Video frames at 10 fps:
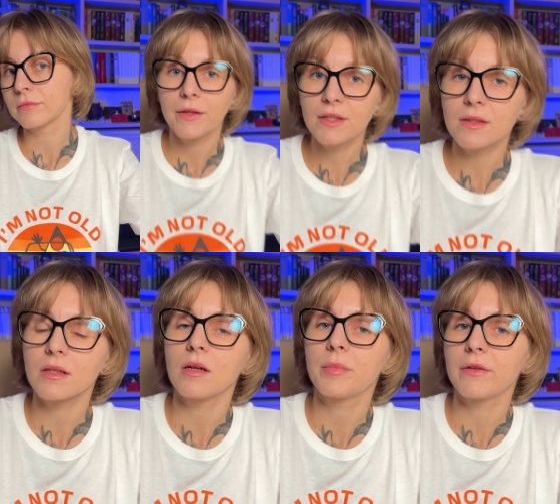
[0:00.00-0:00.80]
This
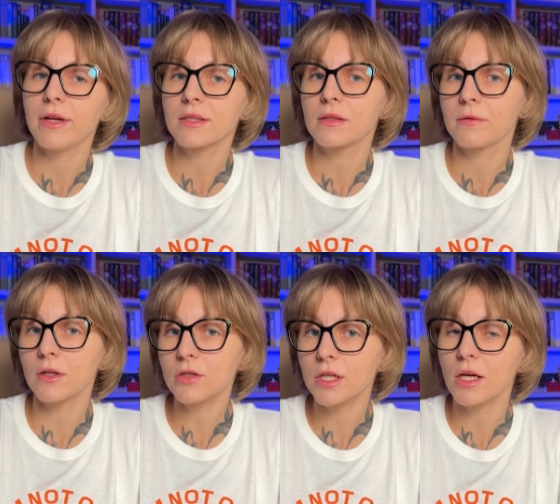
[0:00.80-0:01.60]
uh, prevents the
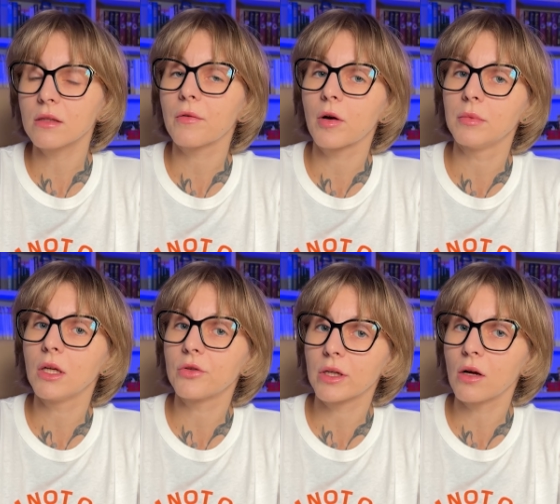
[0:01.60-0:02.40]
front end from
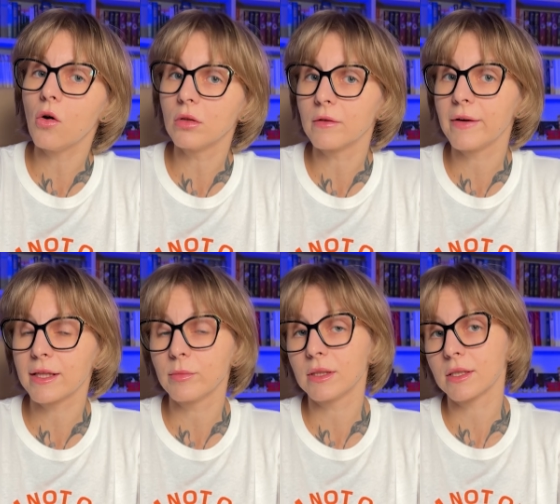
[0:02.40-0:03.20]
loading all
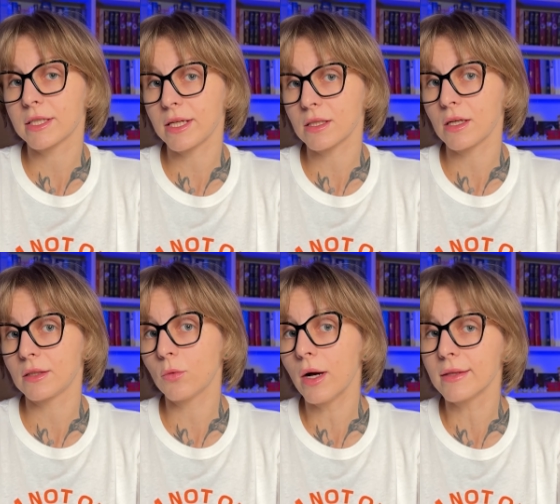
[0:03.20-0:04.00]
available data
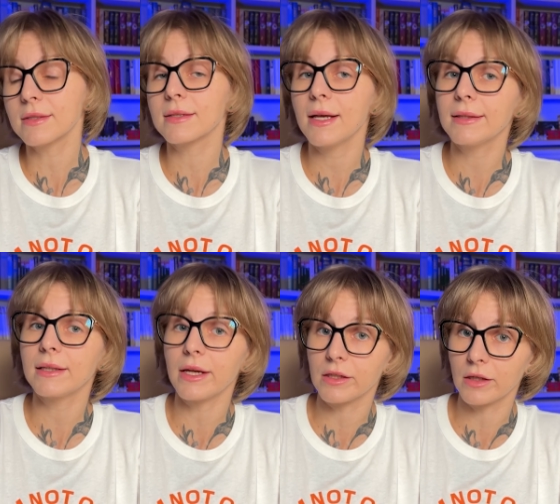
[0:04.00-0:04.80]
at once and
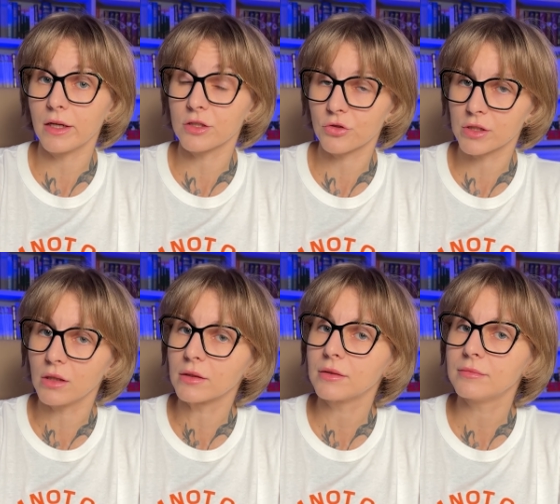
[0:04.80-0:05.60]
hanging as a result.